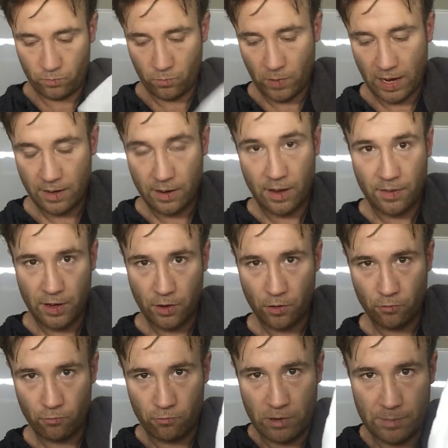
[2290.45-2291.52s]
wet and they
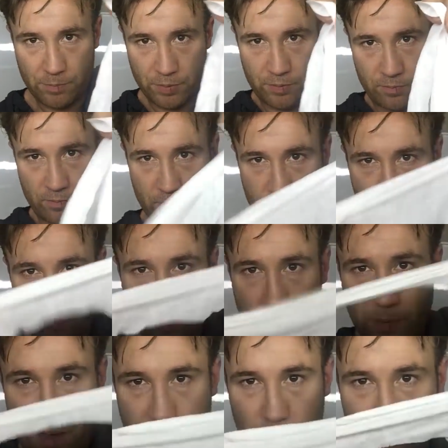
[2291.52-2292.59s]
don't rip. Toilet
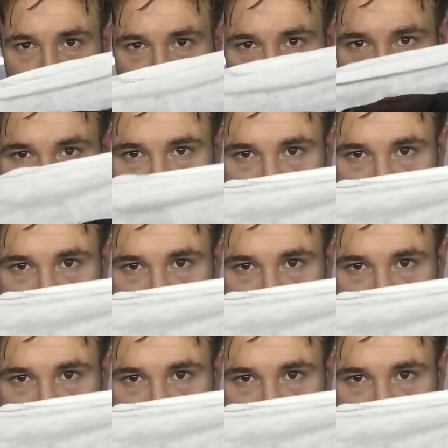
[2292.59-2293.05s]
paper would rip.